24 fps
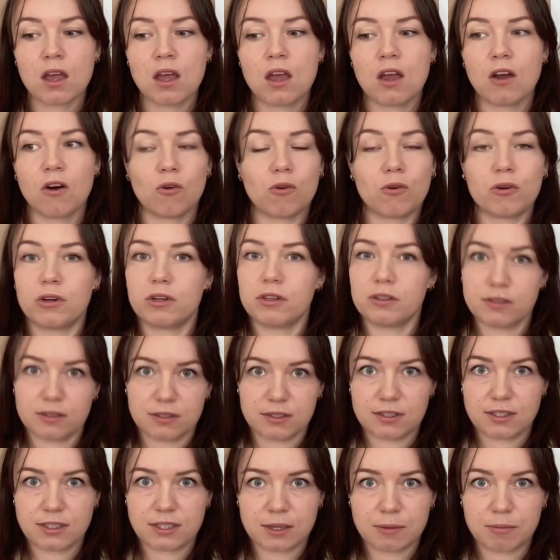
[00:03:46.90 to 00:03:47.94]
or
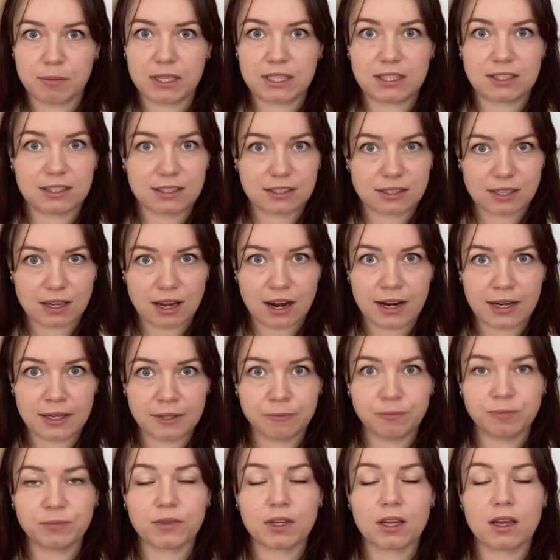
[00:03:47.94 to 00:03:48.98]
systemic
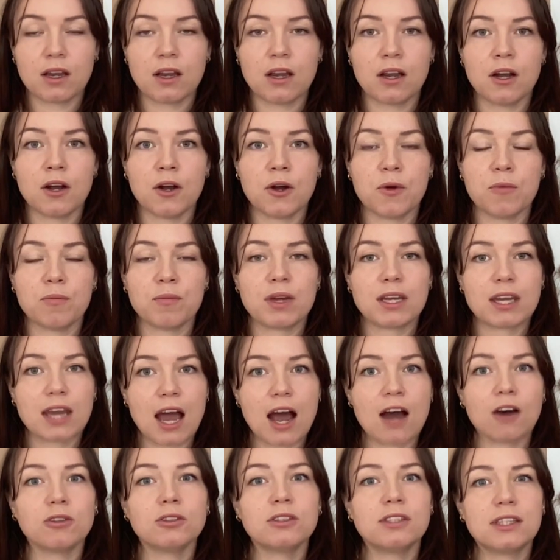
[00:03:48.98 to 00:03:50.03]
design, and
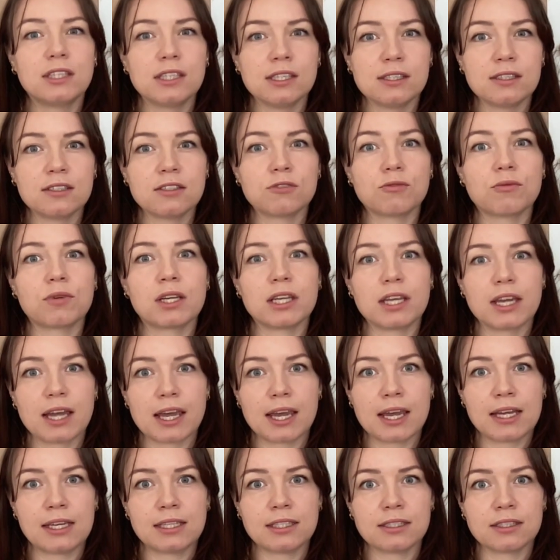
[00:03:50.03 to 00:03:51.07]
how these
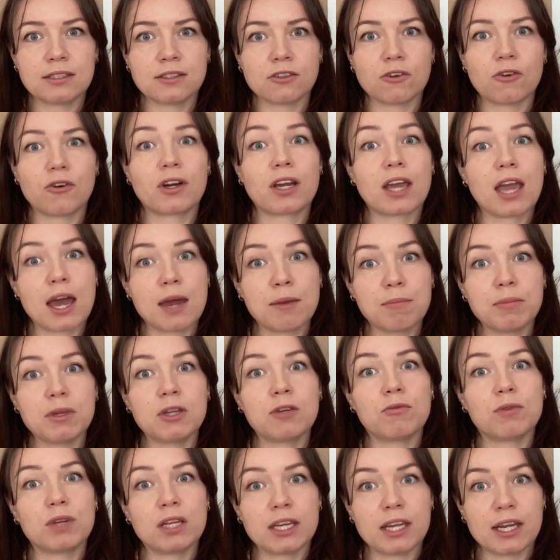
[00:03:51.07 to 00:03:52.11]
relates or can be
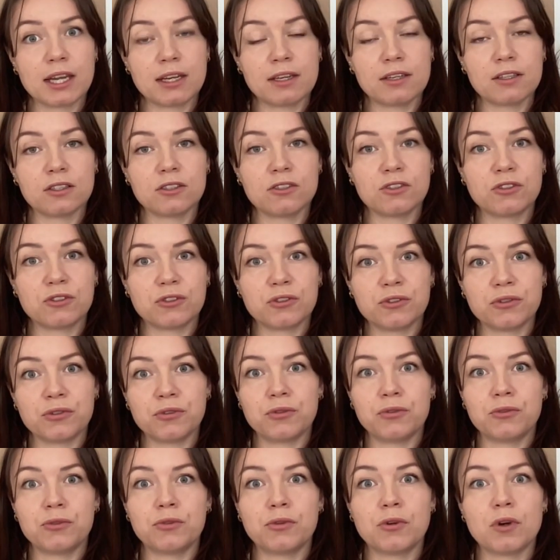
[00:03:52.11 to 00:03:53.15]
related
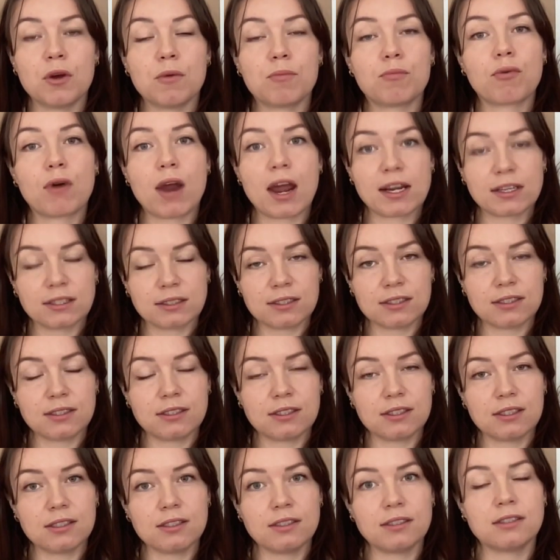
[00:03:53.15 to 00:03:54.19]
to
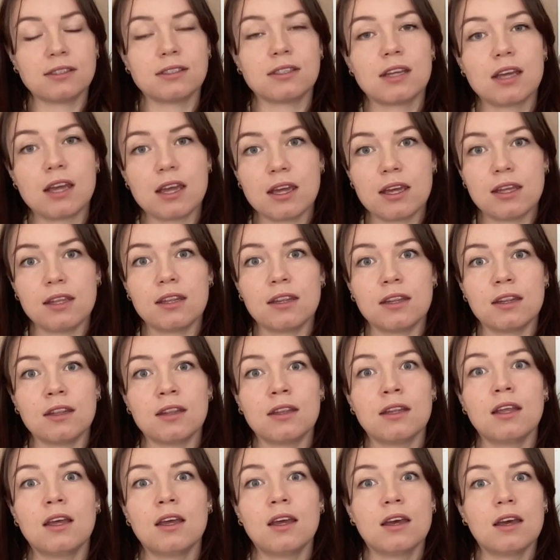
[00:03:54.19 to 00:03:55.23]
practices in
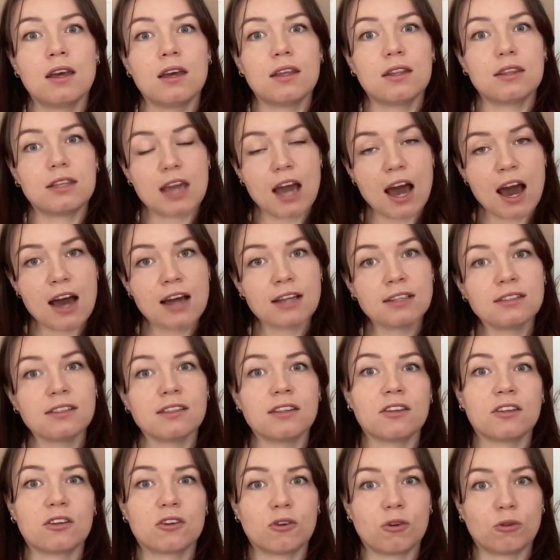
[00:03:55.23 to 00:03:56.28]
the arts and
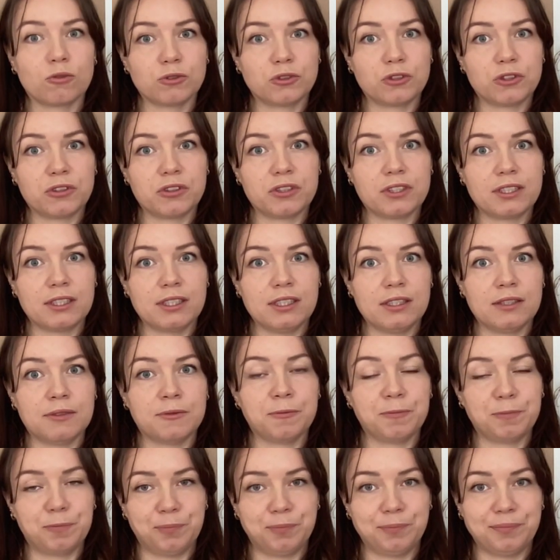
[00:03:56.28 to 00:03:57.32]
the culture scene.
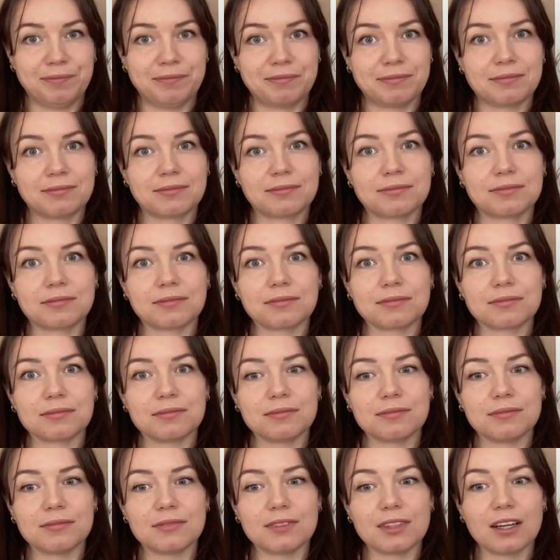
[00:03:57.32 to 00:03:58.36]

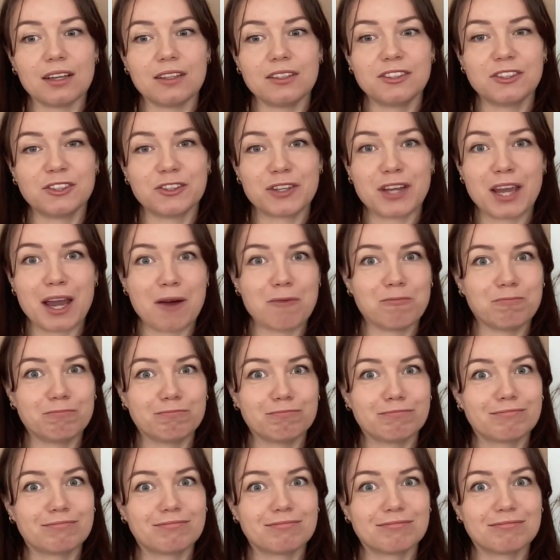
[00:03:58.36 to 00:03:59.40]
So yeah,
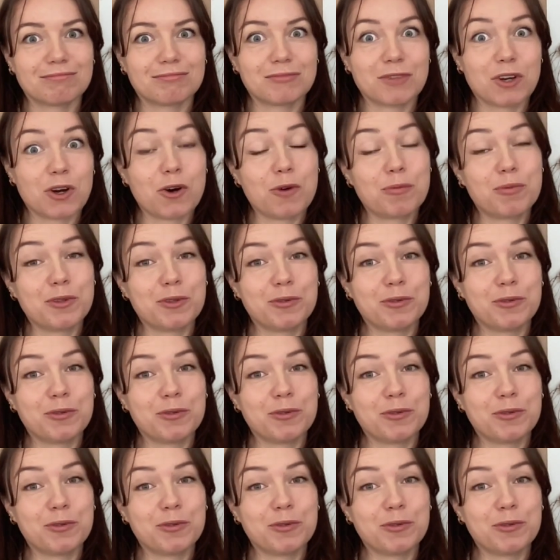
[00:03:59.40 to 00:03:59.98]
hope you